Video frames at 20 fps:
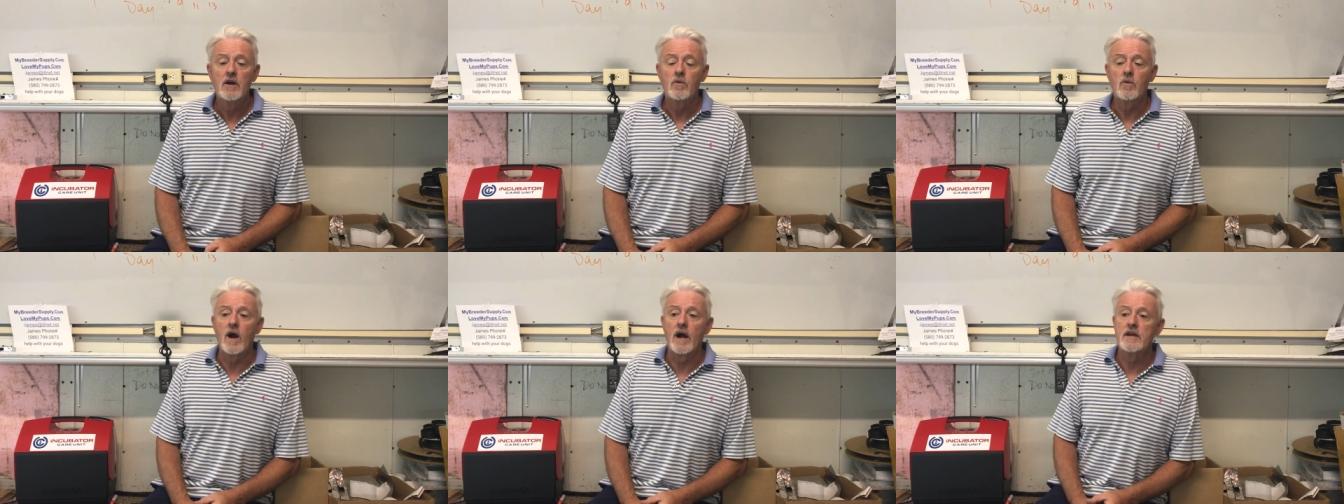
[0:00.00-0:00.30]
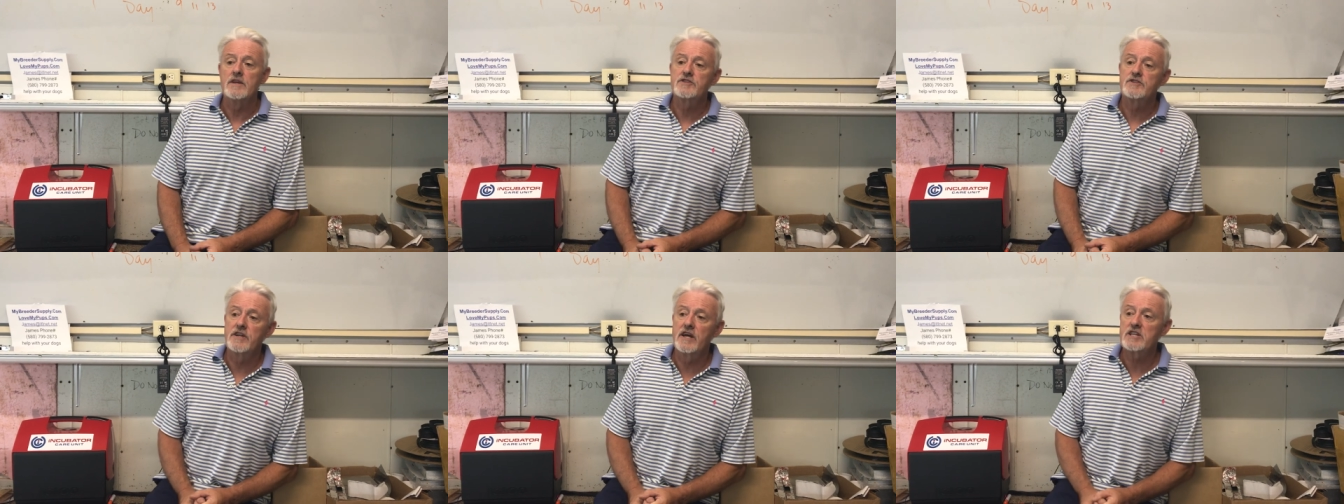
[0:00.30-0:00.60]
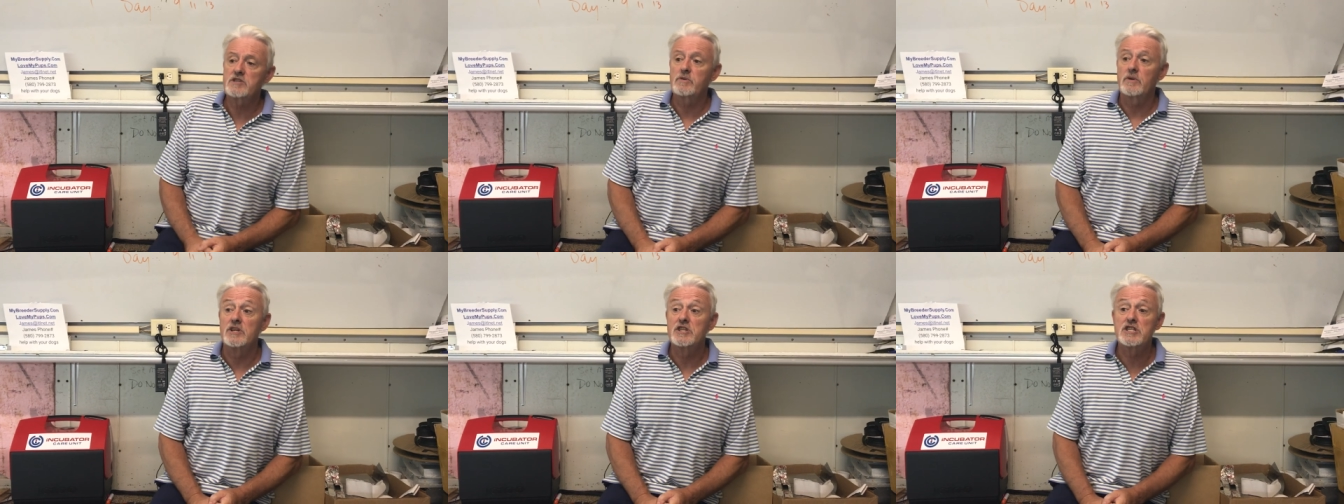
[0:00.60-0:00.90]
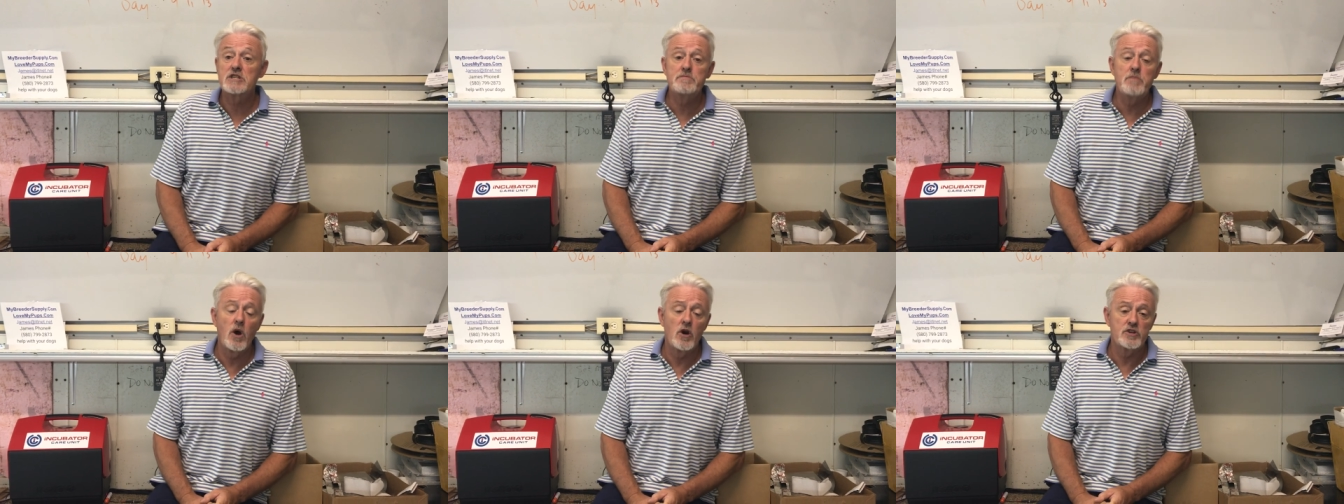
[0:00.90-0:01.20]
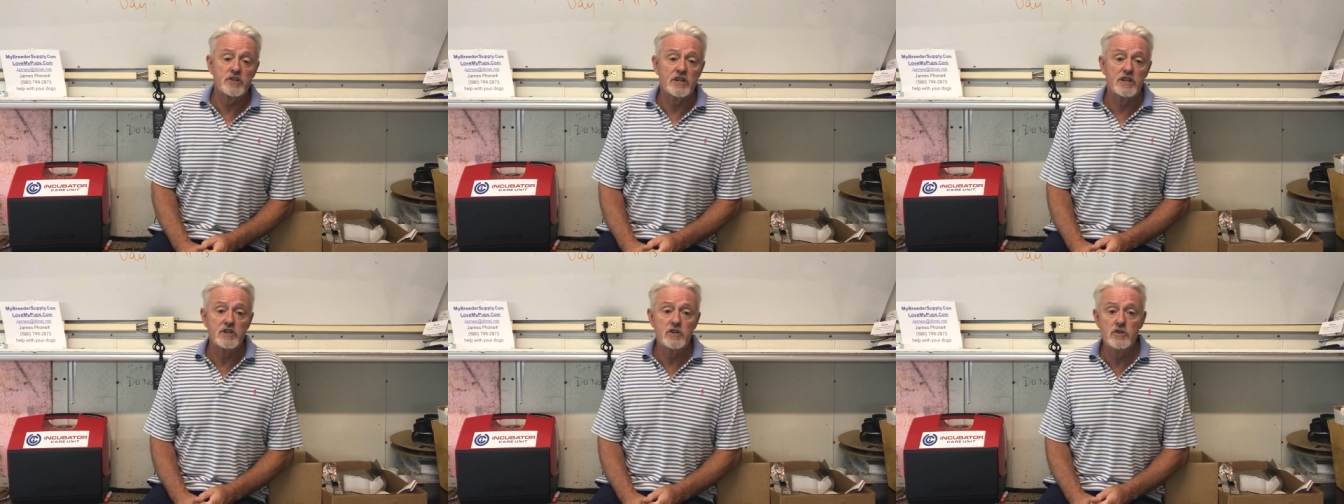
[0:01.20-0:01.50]
Right, so the next one is
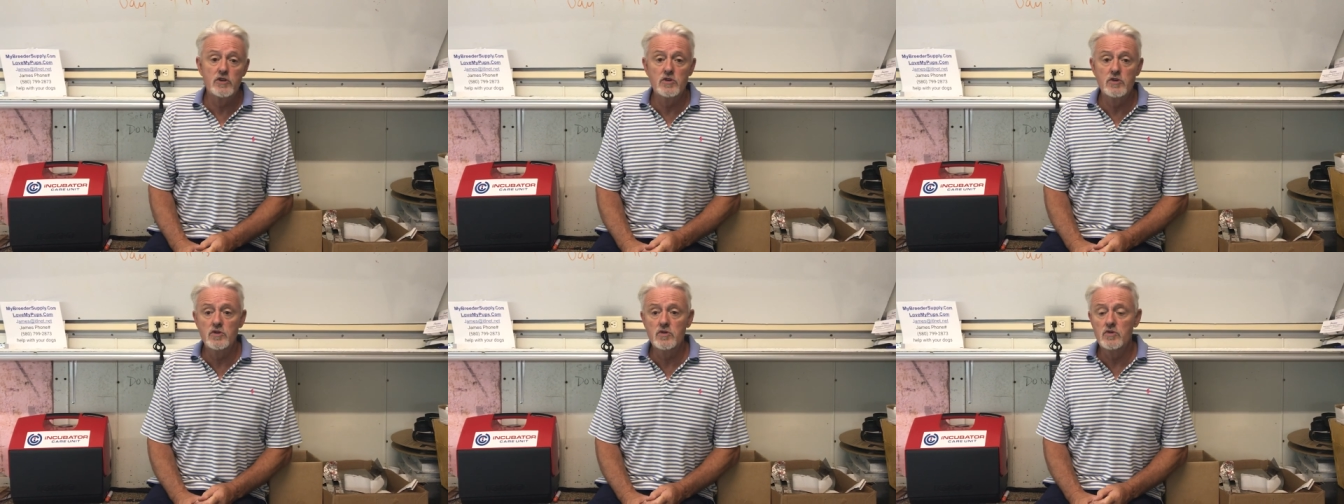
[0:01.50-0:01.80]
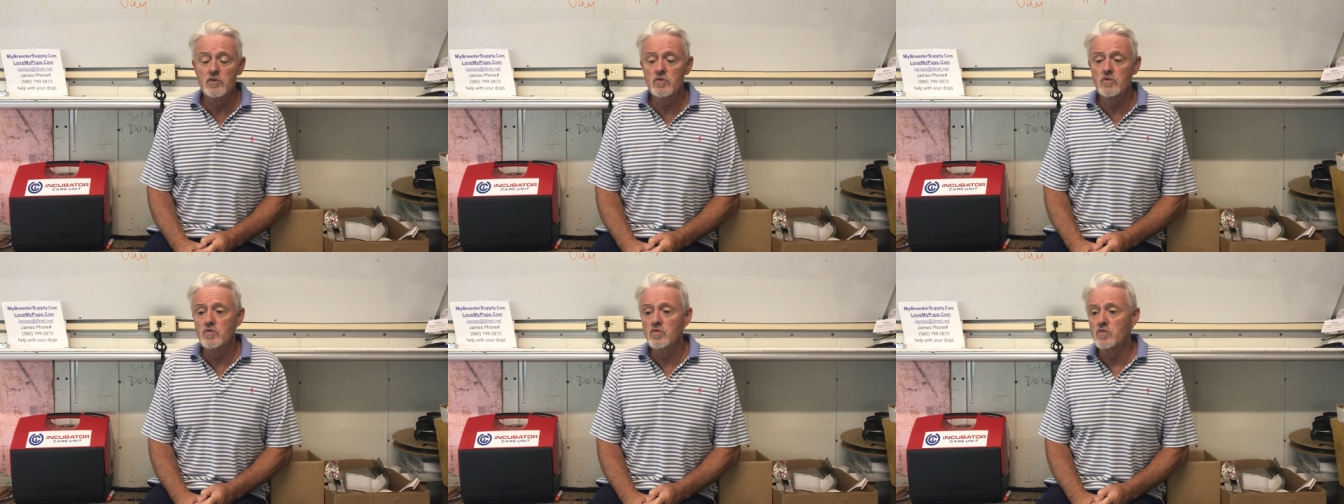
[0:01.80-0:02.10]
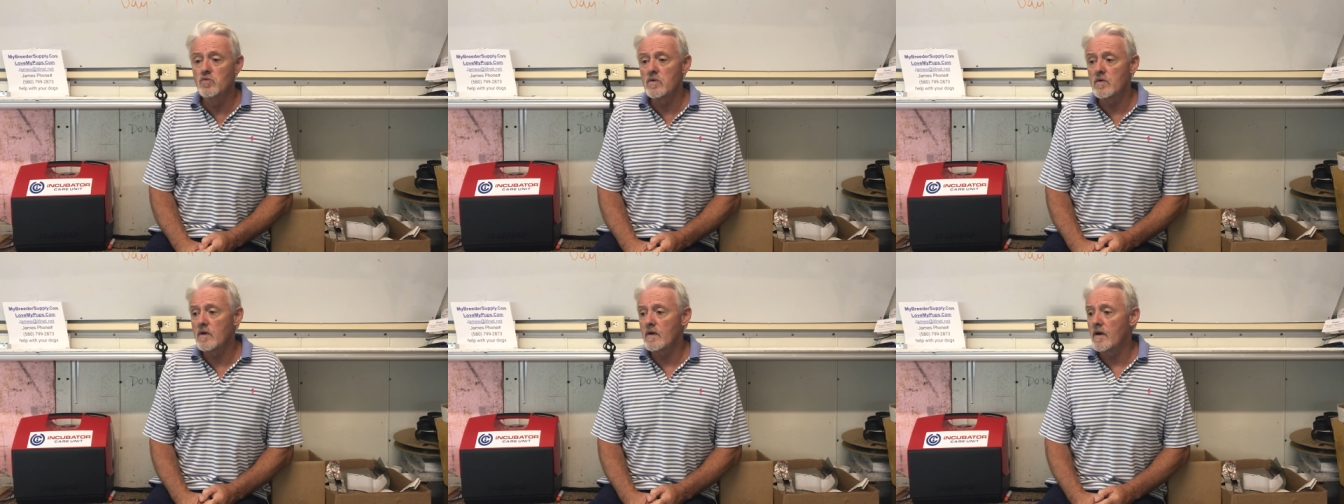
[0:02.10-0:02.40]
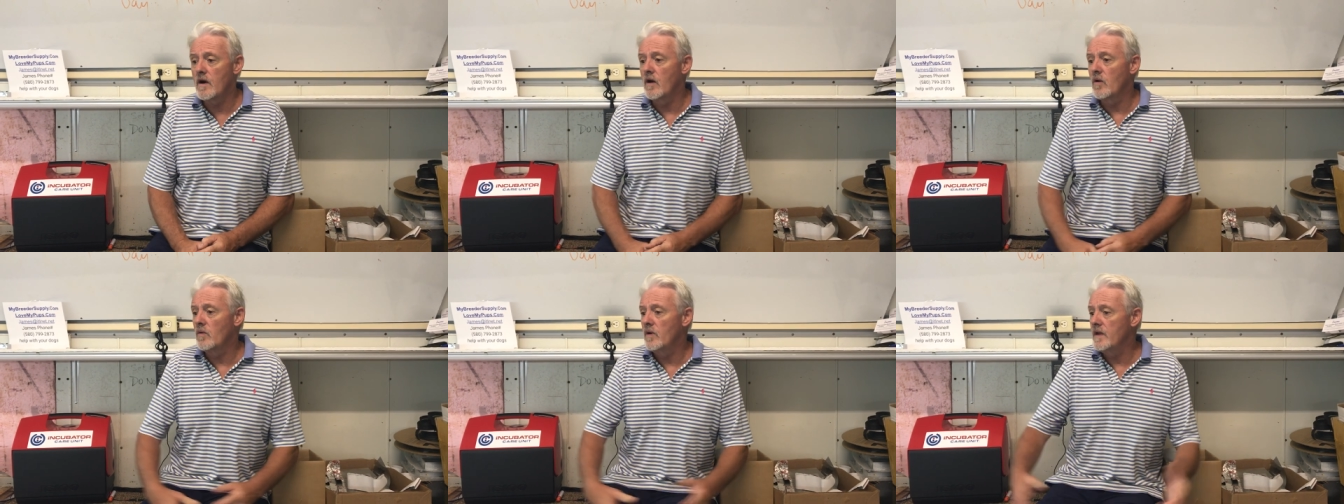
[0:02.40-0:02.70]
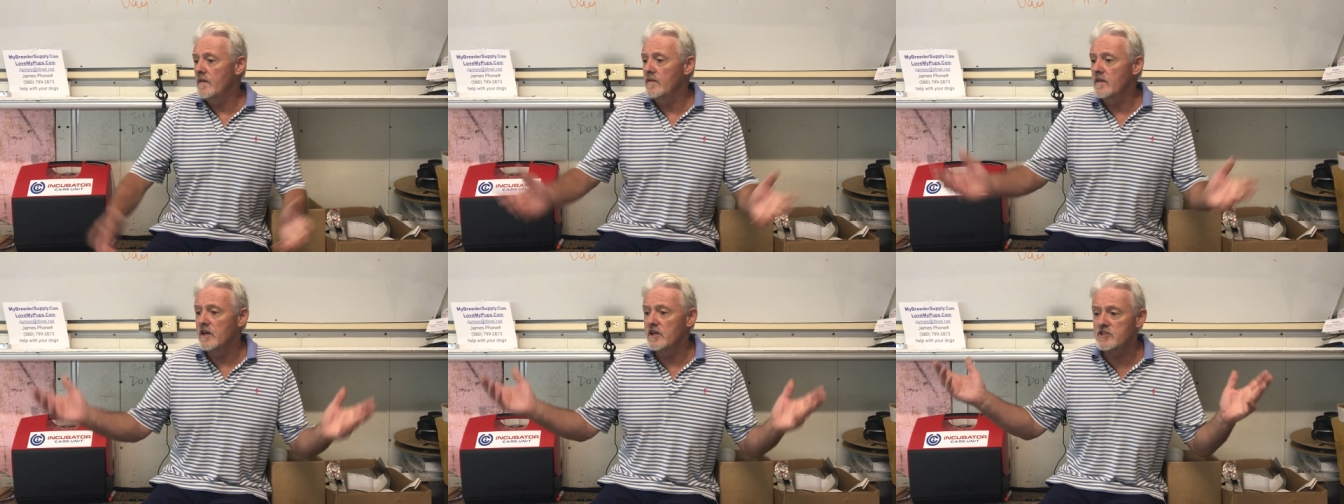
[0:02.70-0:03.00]
spotting. You are
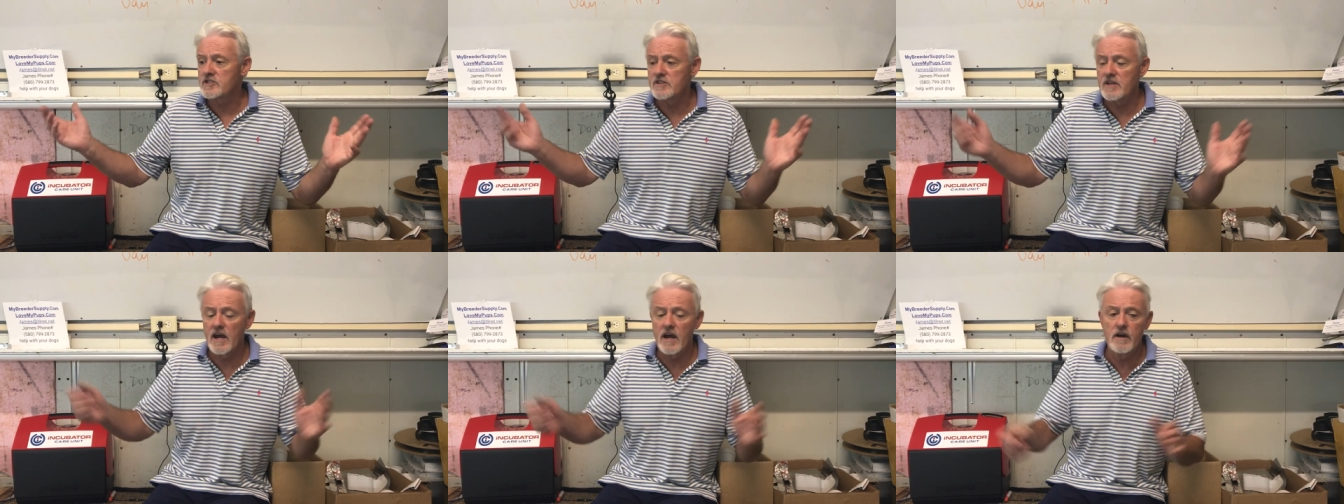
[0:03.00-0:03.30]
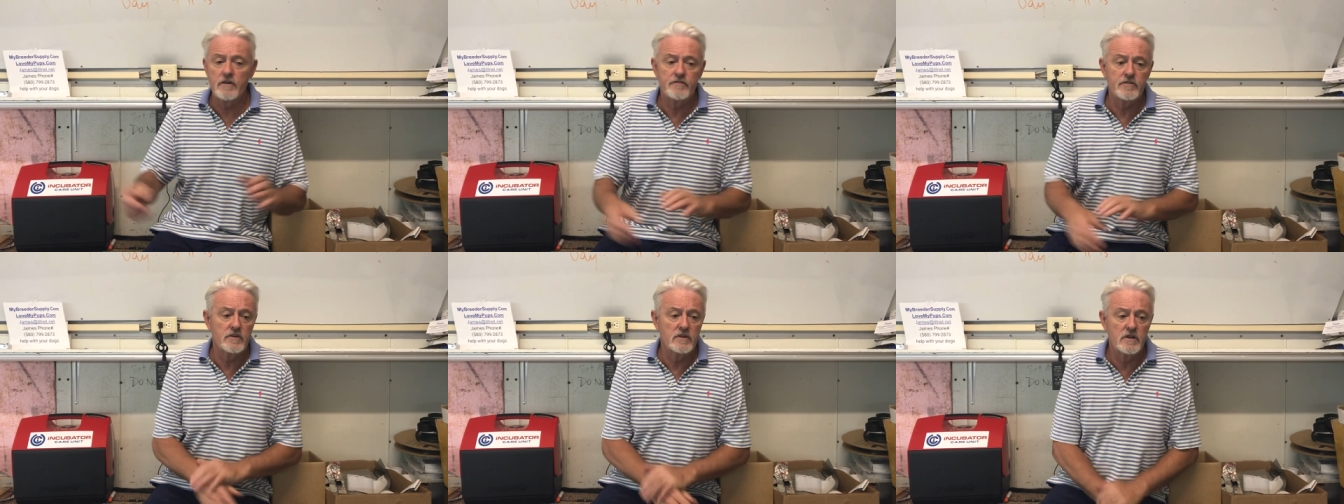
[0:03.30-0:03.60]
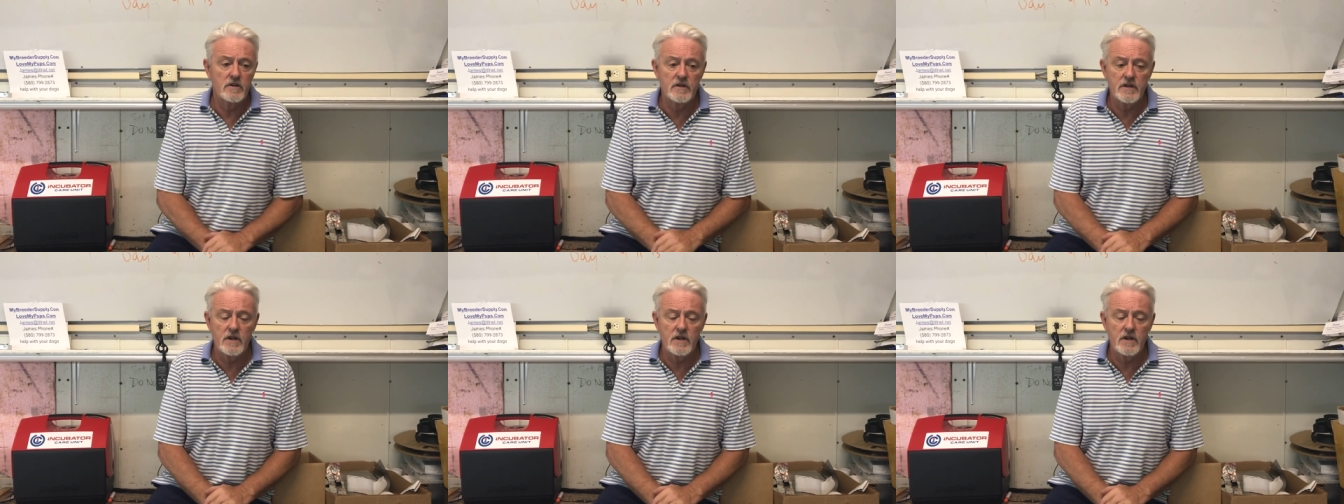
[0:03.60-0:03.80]
in this now for,